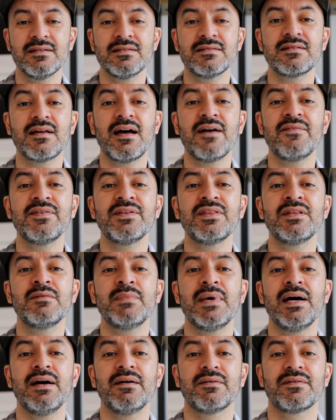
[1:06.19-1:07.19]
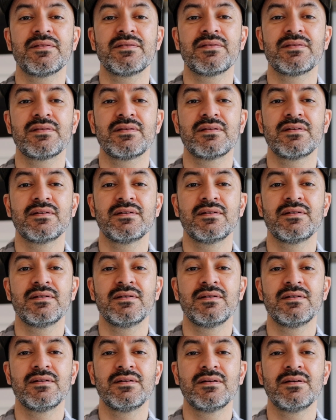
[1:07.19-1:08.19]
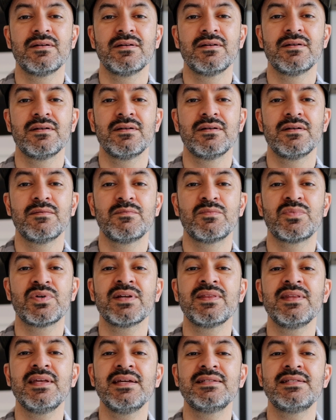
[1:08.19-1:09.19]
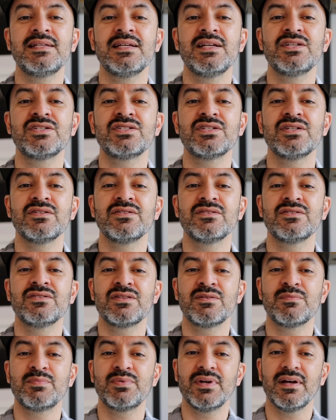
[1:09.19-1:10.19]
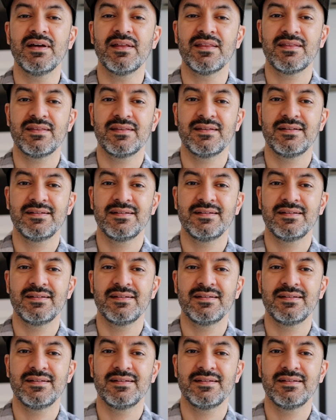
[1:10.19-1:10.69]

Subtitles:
Soften the mouth. Bring the attention to the breath.